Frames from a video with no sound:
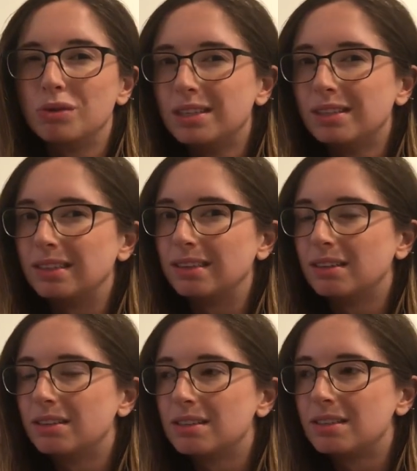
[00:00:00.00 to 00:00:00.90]

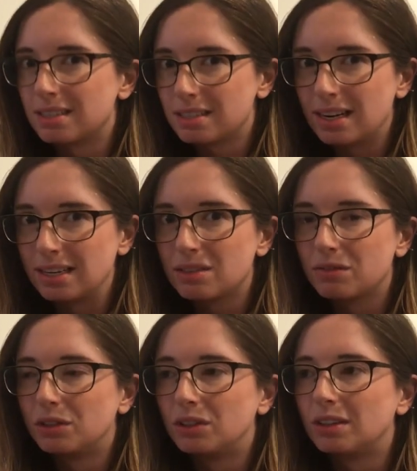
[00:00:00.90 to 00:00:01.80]
really
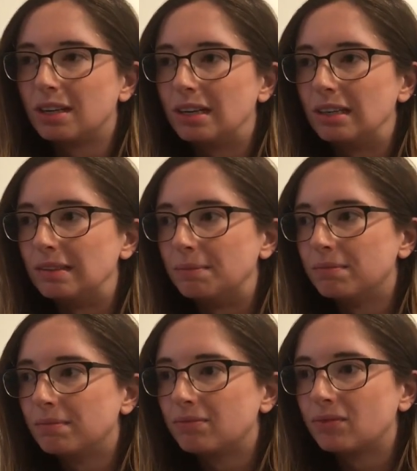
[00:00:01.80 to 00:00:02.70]
distasteful.
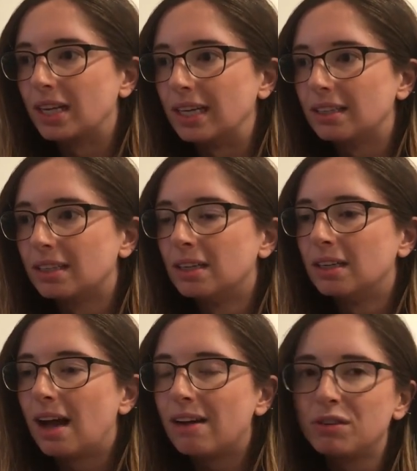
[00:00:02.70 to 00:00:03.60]
Like
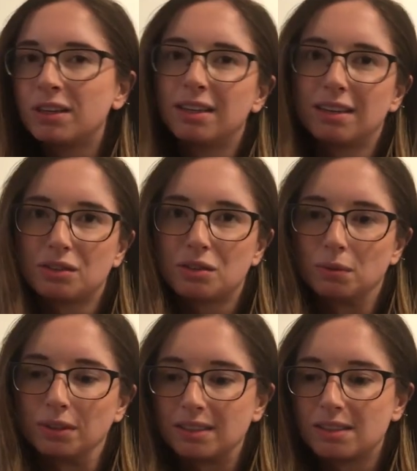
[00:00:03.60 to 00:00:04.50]
everything else
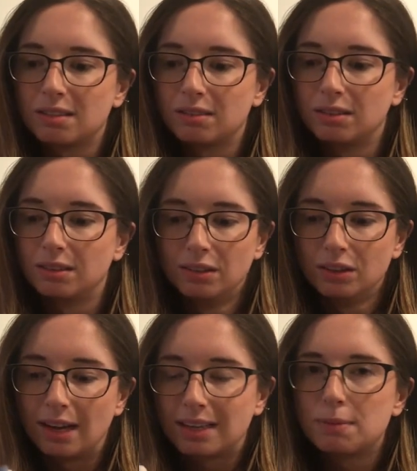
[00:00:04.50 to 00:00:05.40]
was
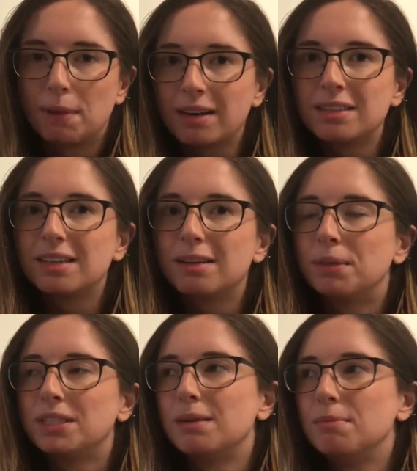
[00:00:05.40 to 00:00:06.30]
expected,
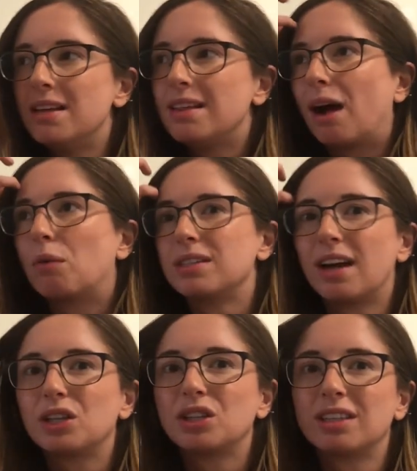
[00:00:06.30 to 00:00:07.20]
but to me that was
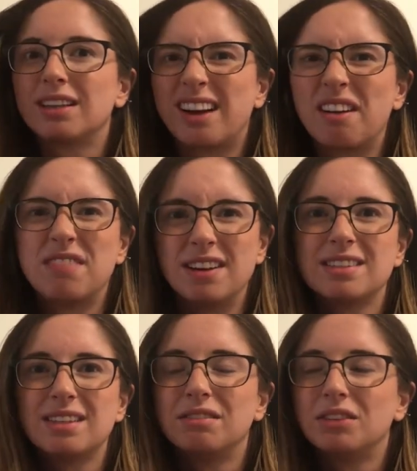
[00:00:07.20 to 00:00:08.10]
actually like
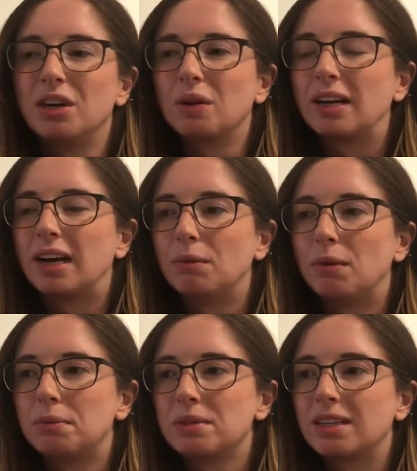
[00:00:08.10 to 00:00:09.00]
offensive, you know? Like
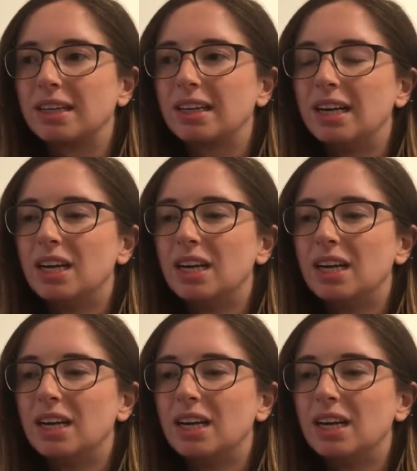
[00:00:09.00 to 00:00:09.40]
I was like,